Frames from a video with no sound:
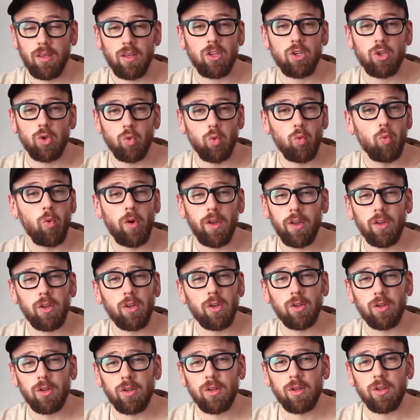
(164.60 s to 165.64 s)
you
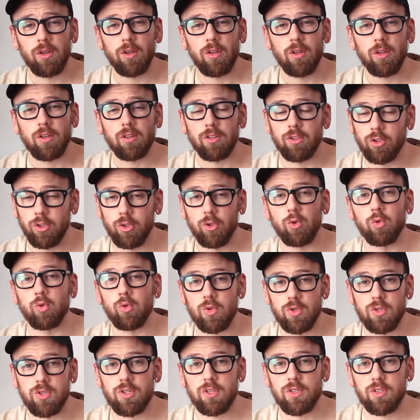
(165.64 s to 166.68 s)
will
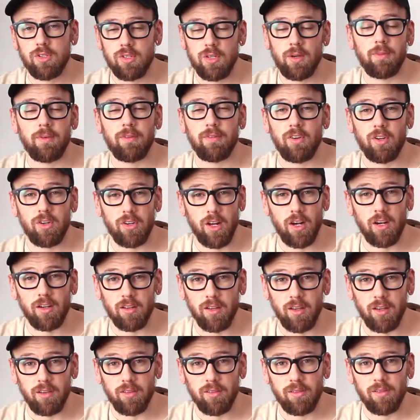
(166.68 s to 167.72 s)
lose some of your
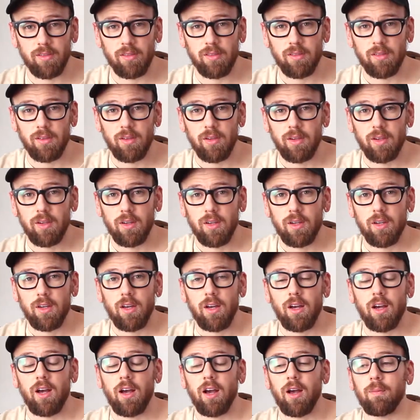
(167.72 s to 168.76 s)
ducklings.
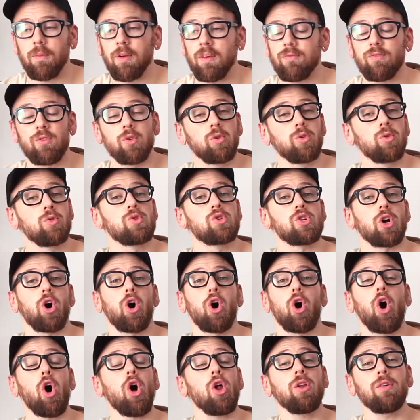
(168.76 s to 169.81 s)
If you lose
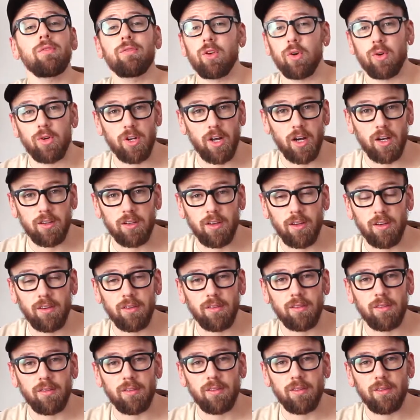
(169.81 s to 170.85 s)
all of your
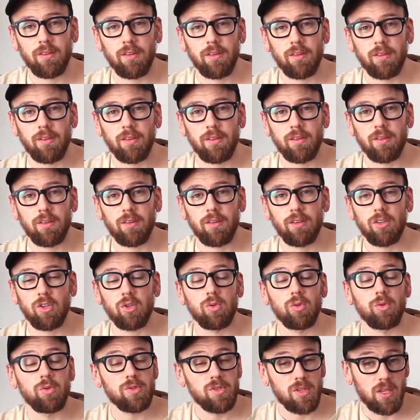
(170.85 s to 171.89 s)
ducklings,
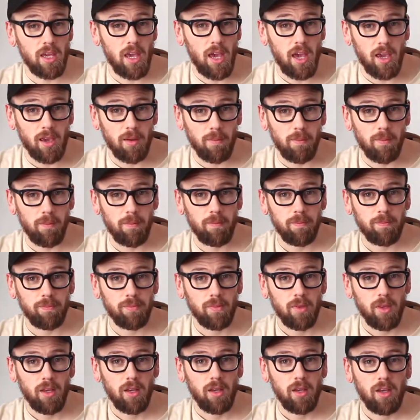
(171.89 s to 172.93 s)
you lose the game.
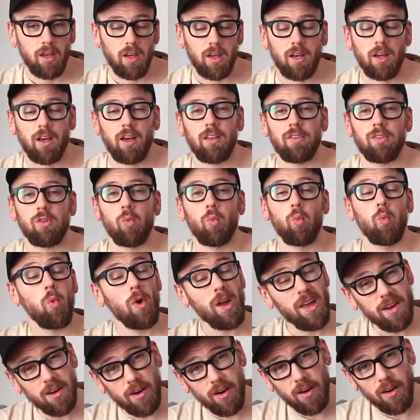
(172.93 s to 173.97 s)
The
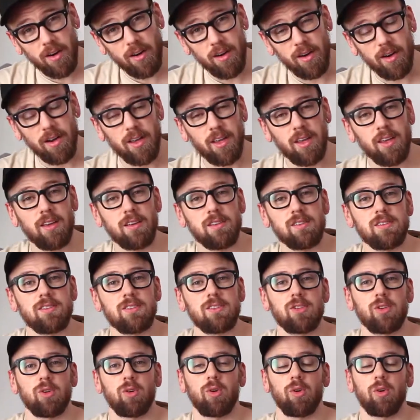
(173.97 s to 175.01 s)
winner
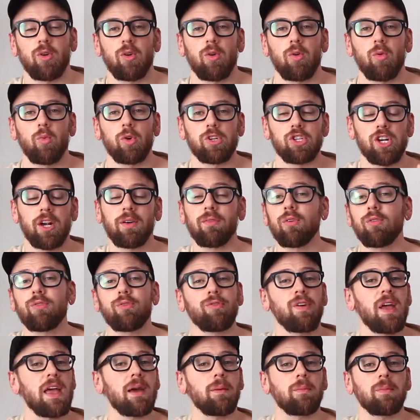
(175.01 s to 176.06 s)
is whichever
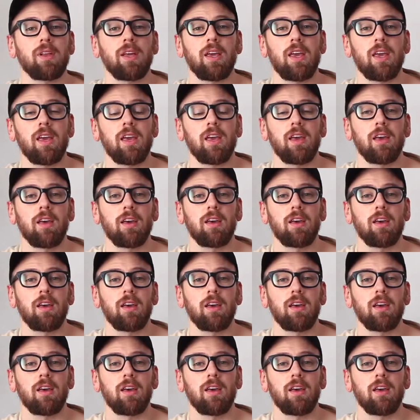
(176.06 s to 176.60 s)
family